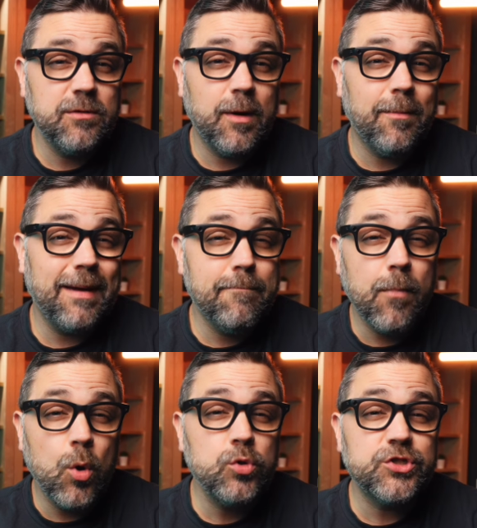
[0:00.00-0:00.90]
you about my
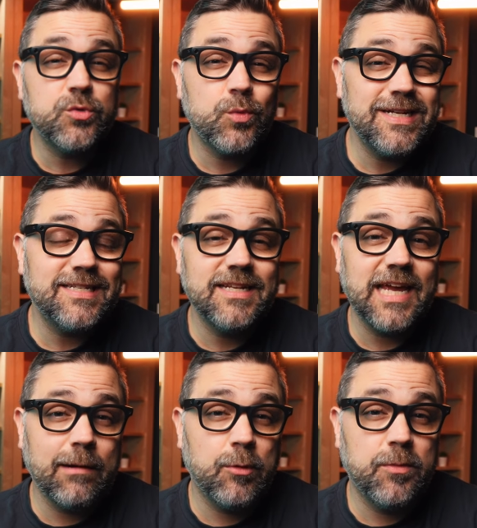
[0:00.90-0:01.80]
most recent
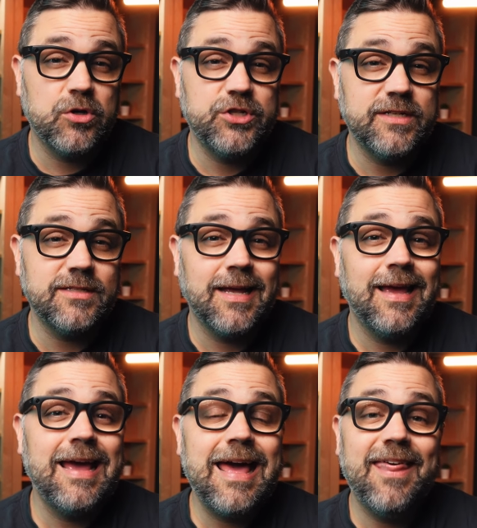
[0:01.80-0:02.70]
camera purchase,
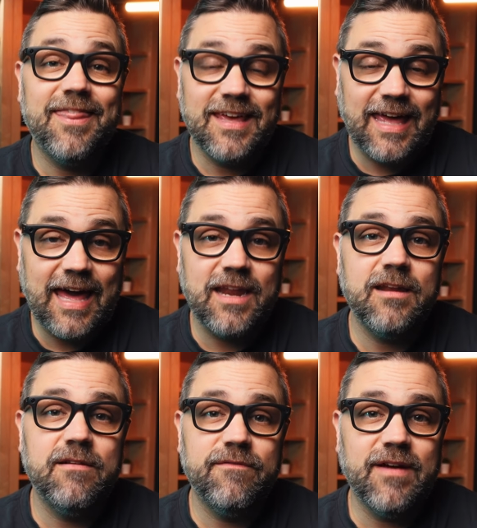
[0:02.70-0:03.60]
the
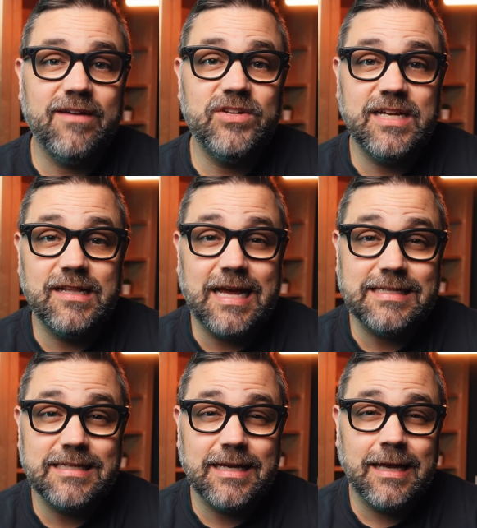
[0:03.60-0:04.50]
Canon 5D
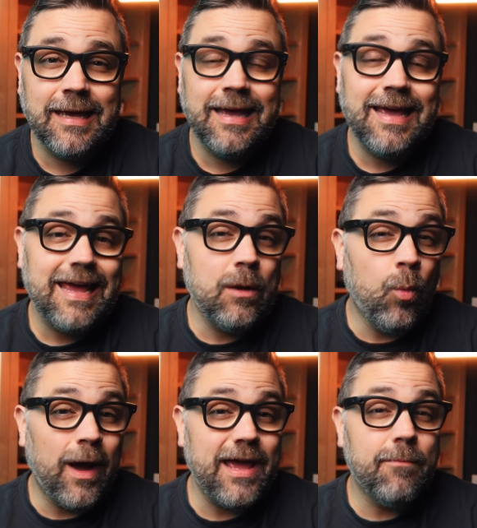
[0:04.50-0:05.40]
Classic, and
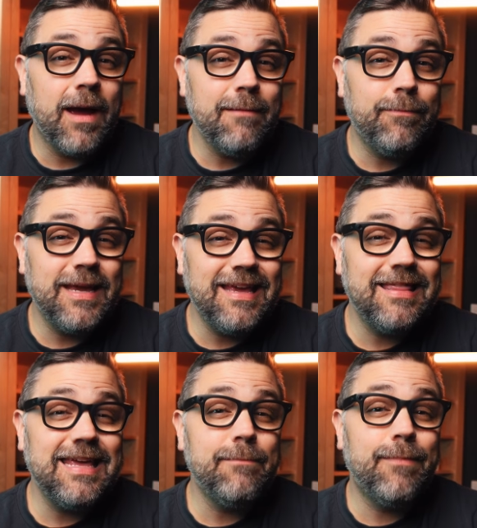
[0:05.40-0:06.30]
why it might be
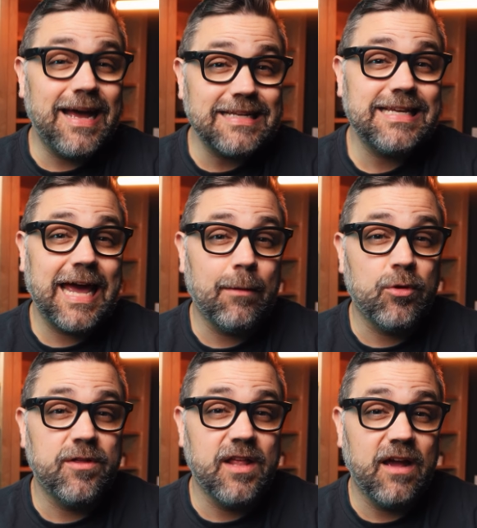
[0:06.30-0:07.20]
the best
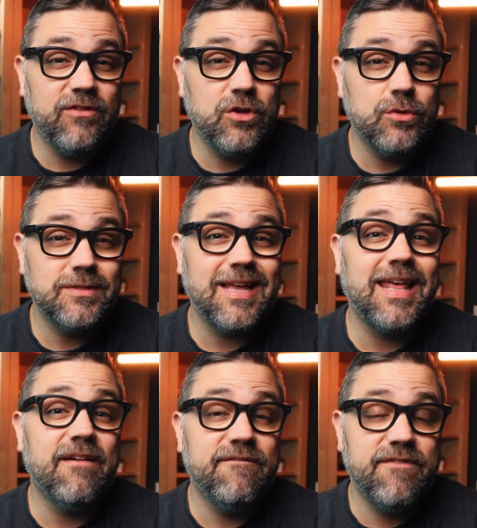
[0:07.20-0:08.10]
camera that I've used in
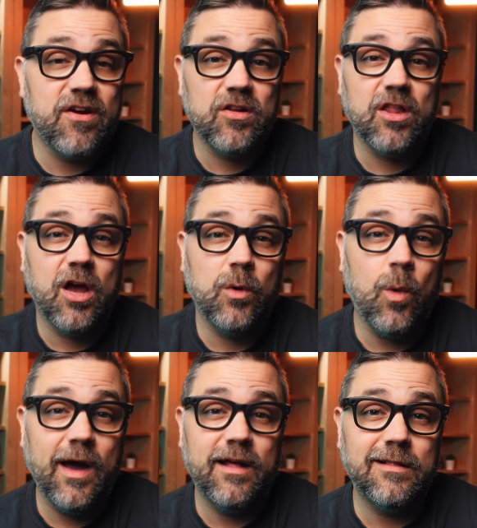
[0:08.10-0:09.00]
a very long
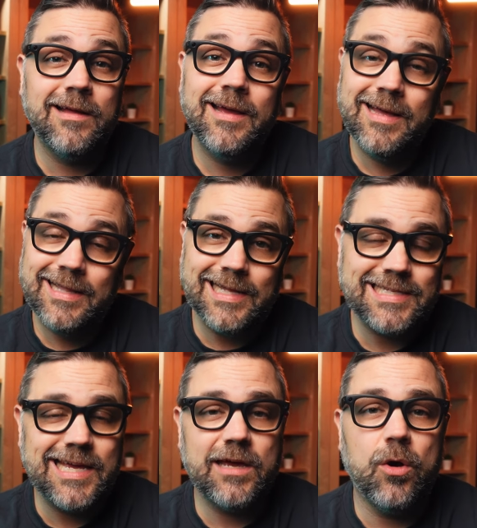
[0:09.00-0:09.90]
while. Let's
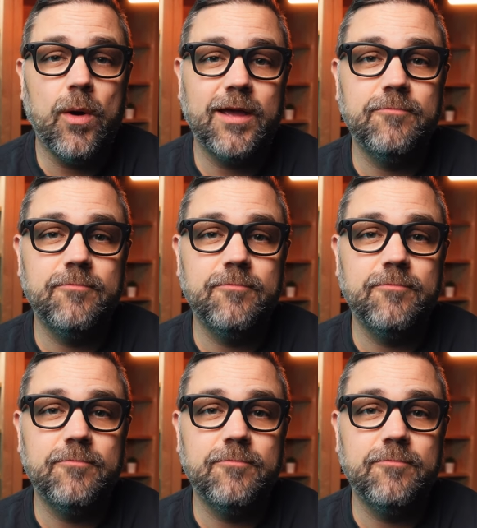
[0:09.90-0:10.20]
get going.